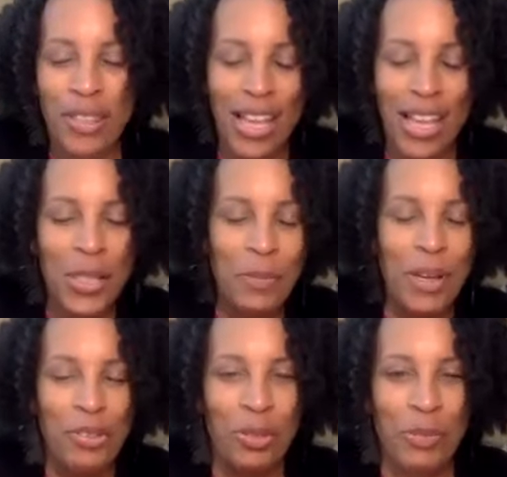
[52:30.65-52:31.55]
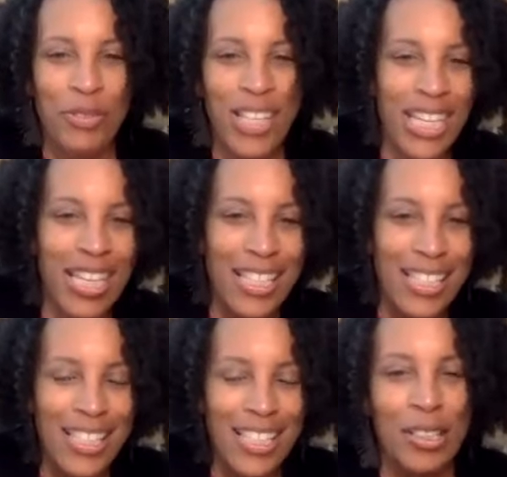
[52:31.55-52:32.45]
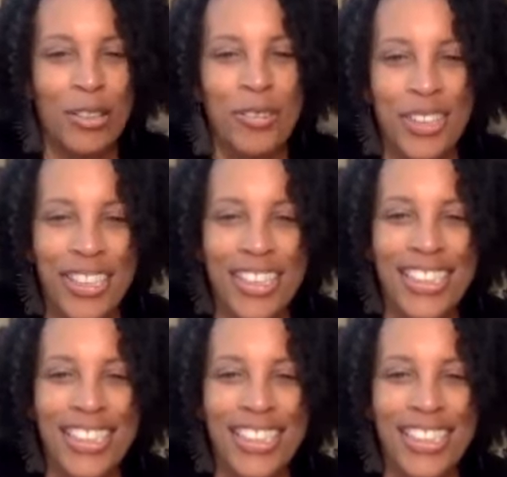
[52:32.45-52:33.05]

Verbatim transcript: that spectrum of heat. So, yeah,